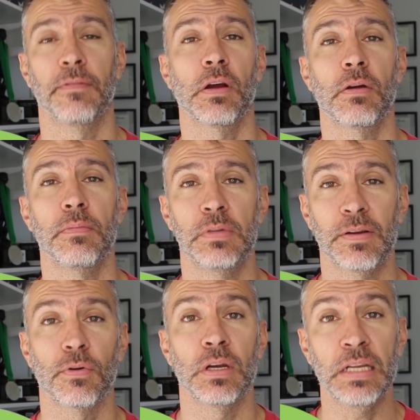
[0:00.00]
very
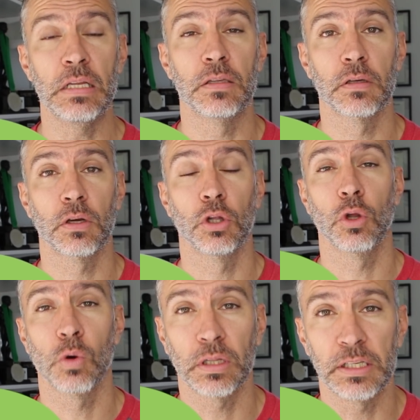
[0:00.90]
different needs,
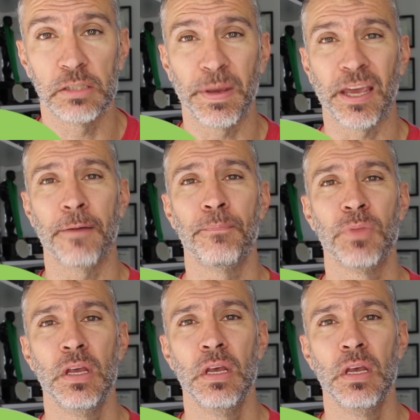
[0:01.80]
calorically speaking.